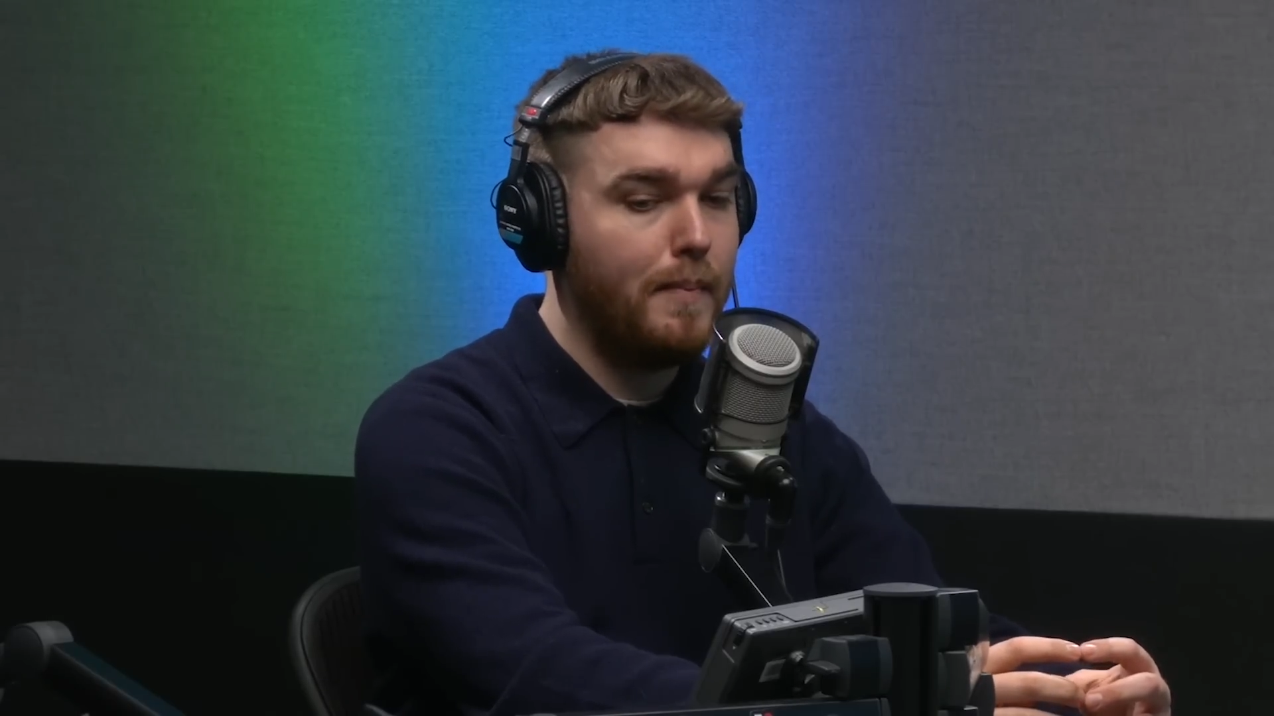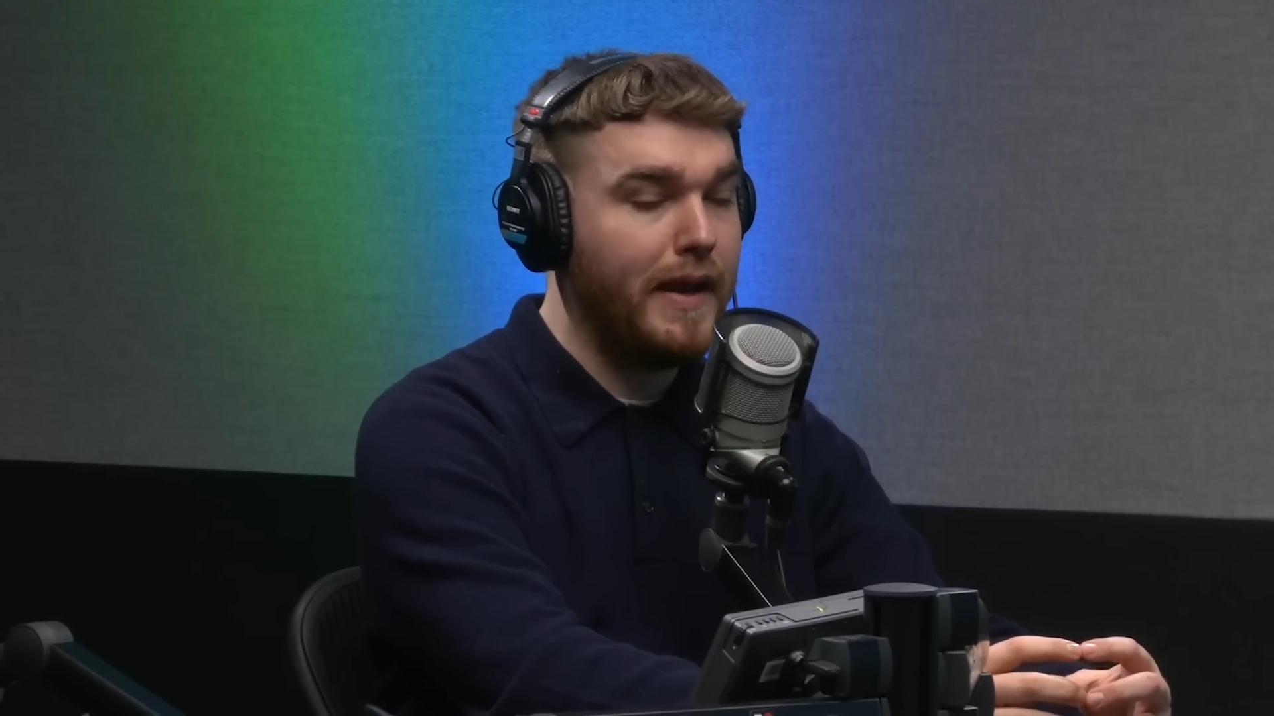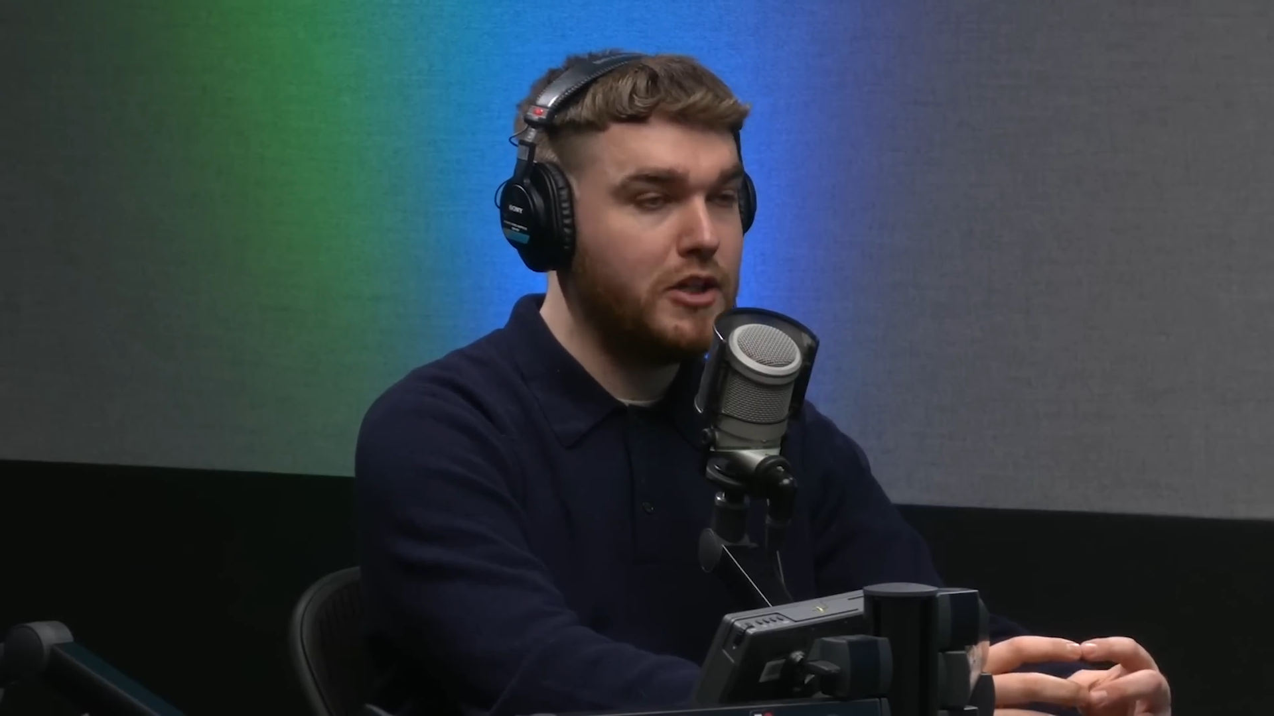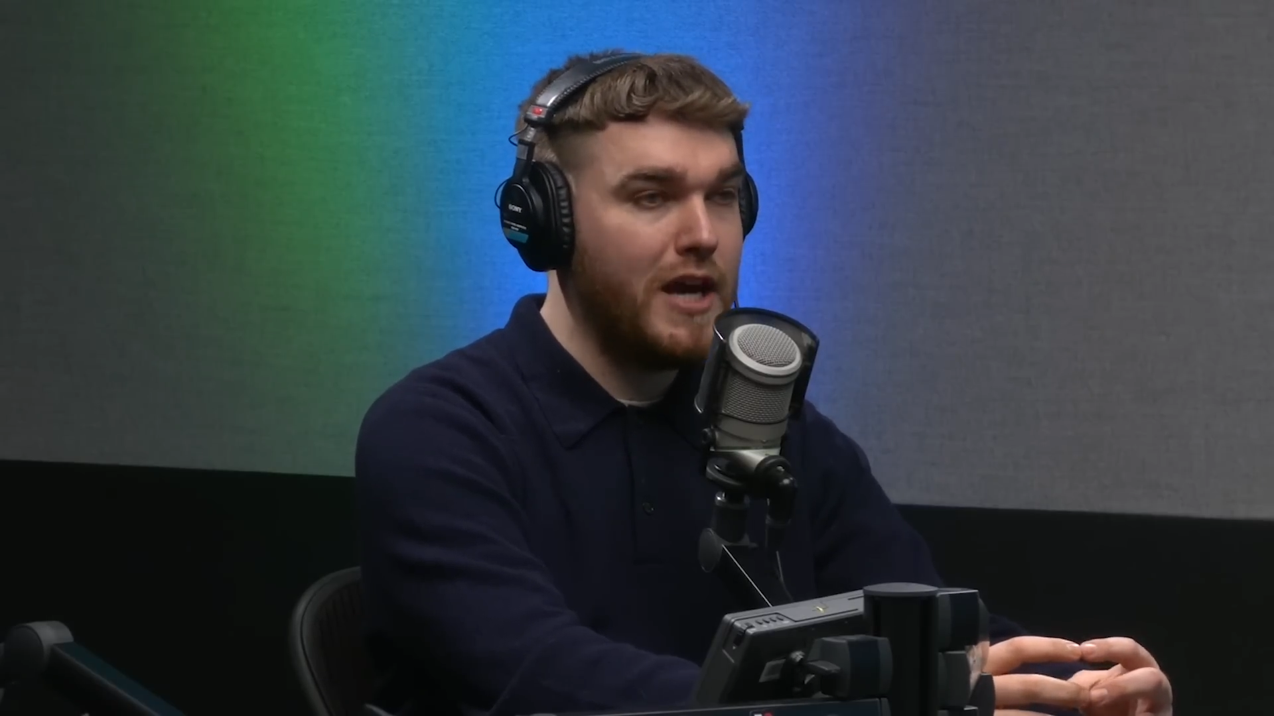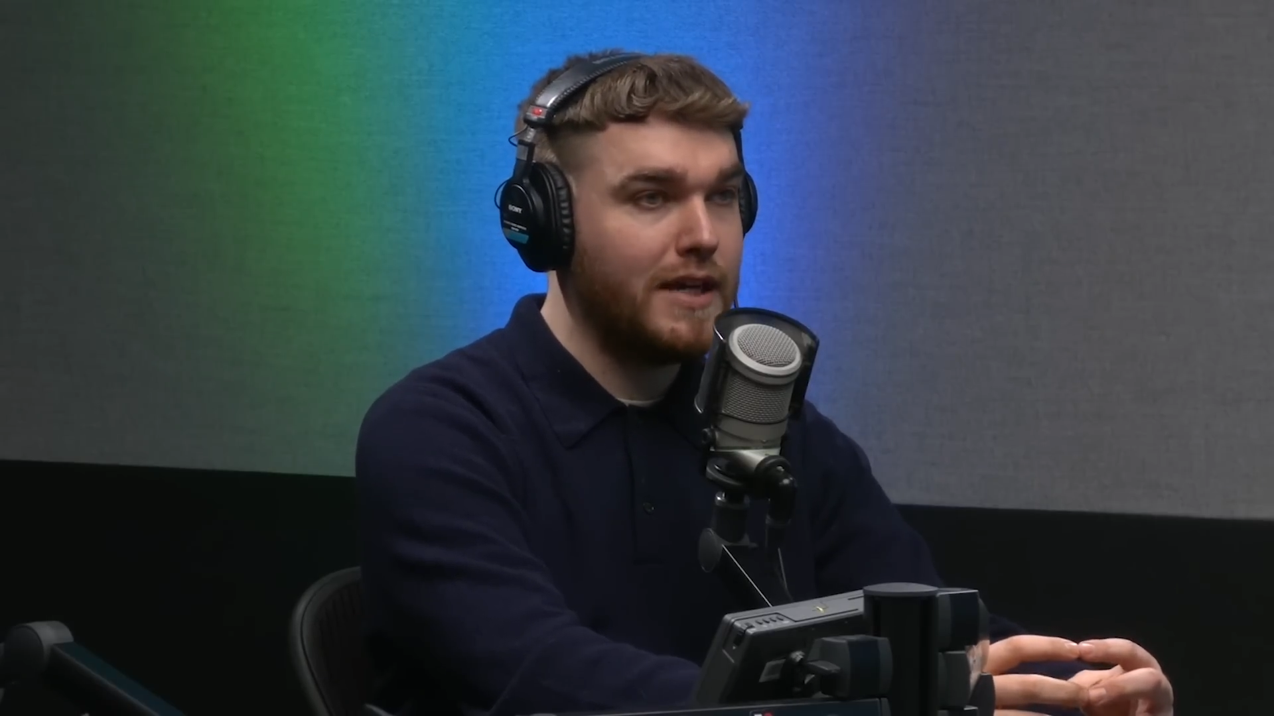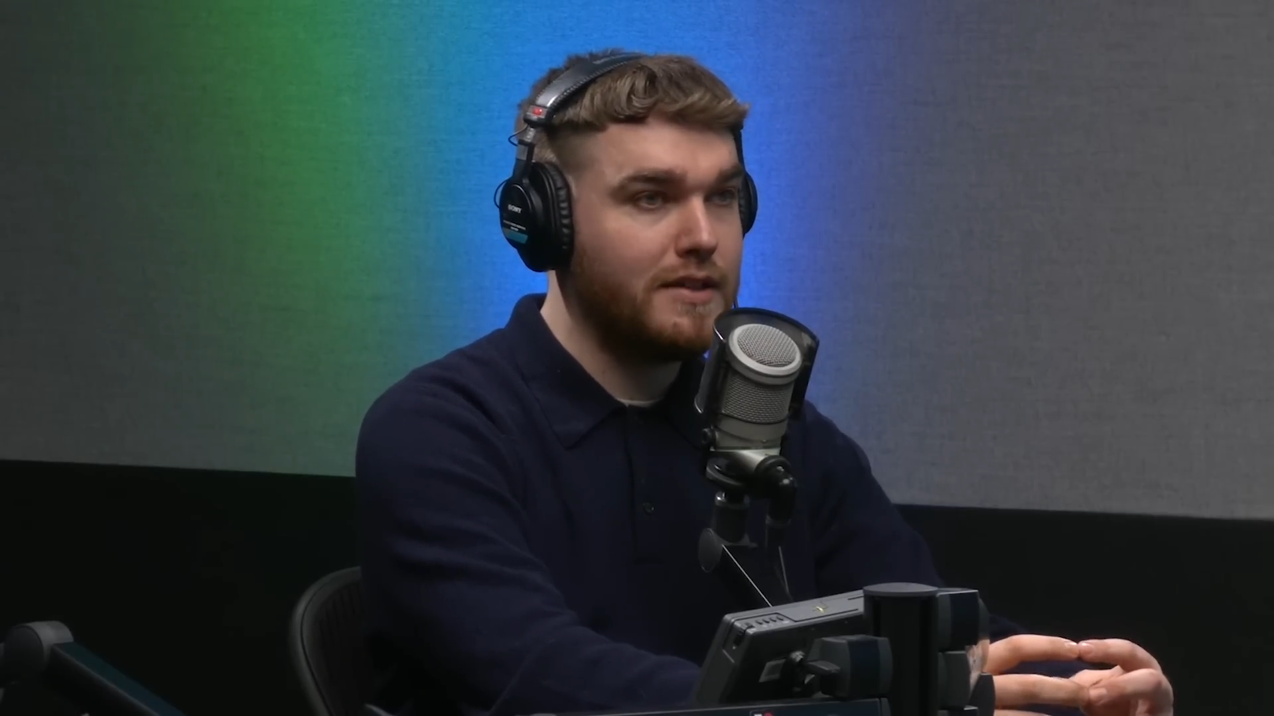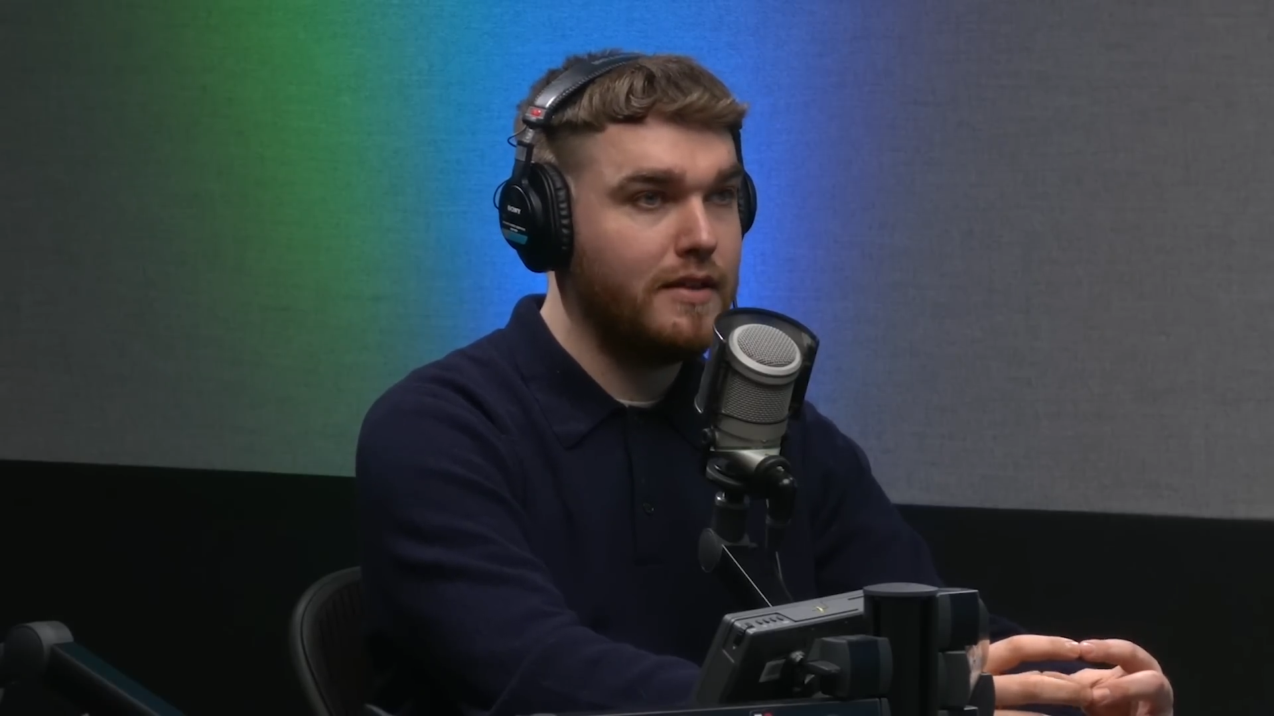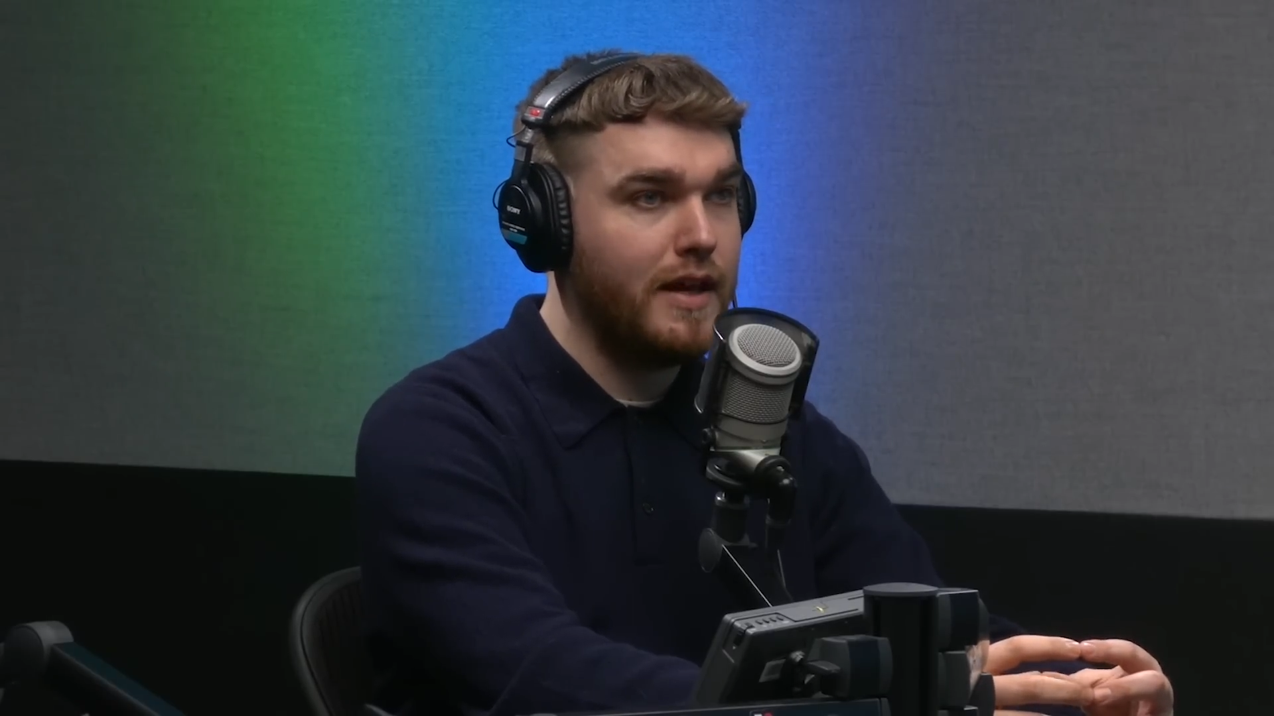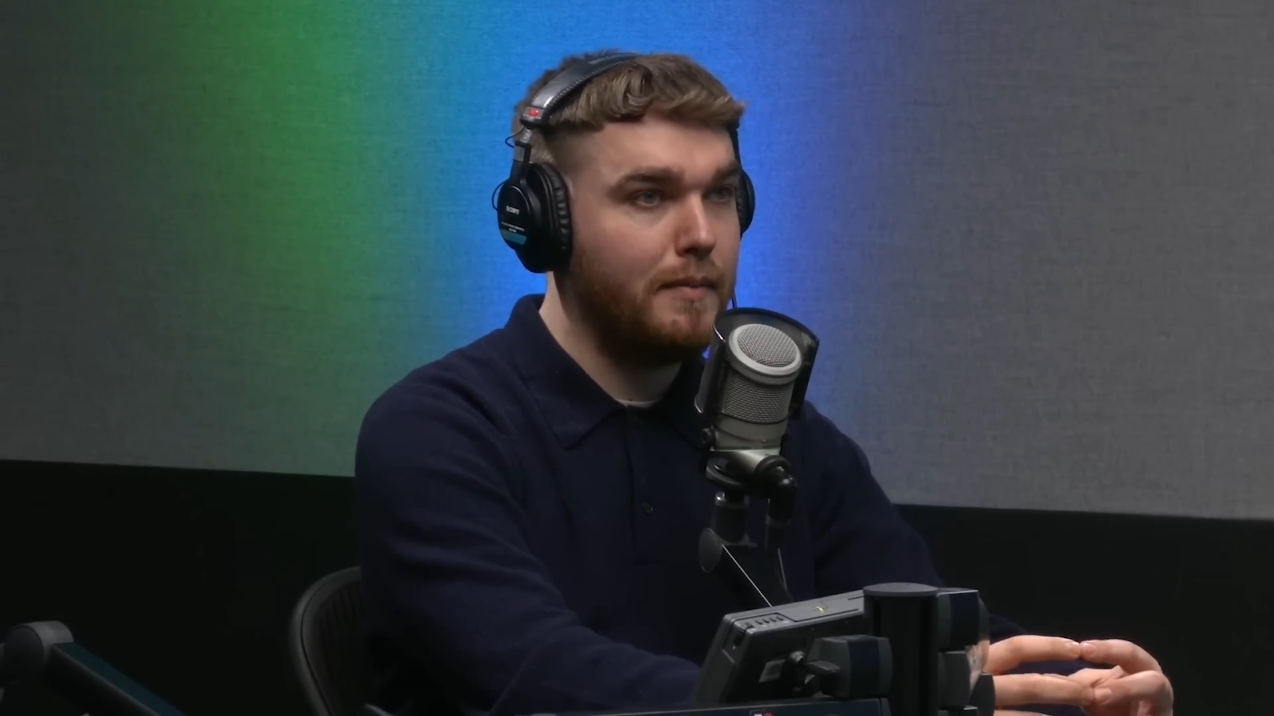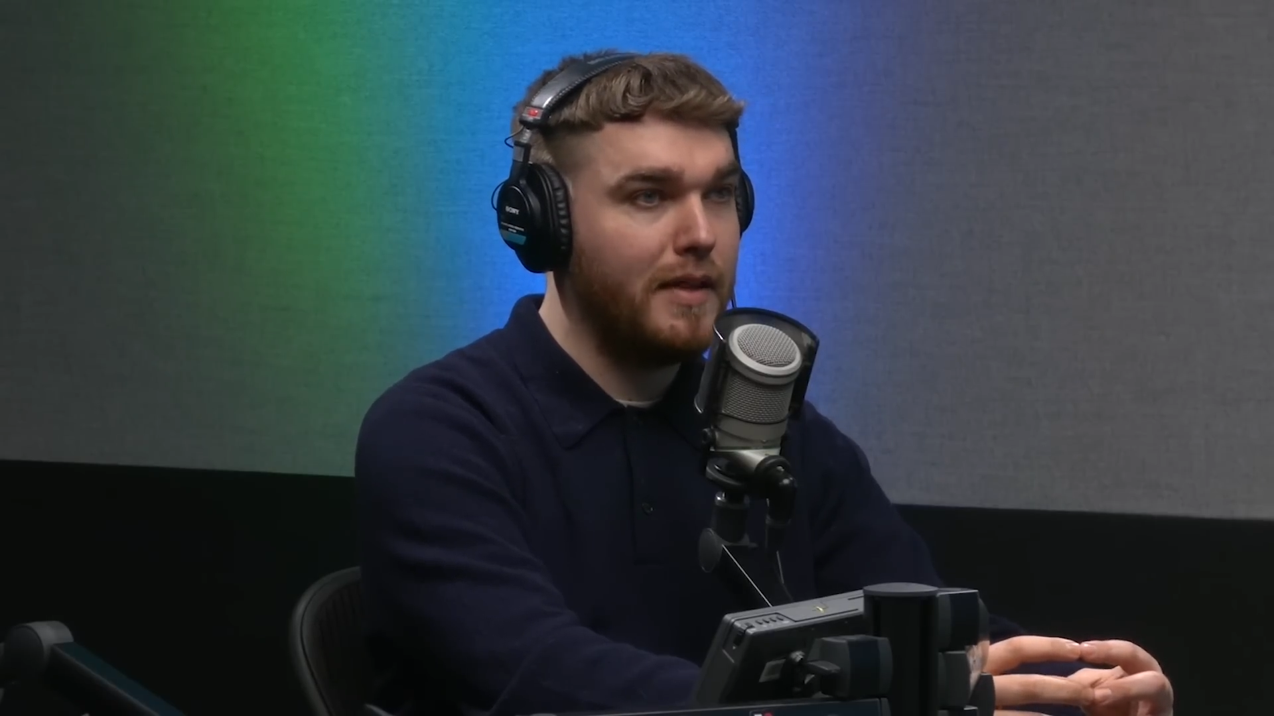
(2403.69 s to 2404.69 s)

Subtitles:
big Jackson thing,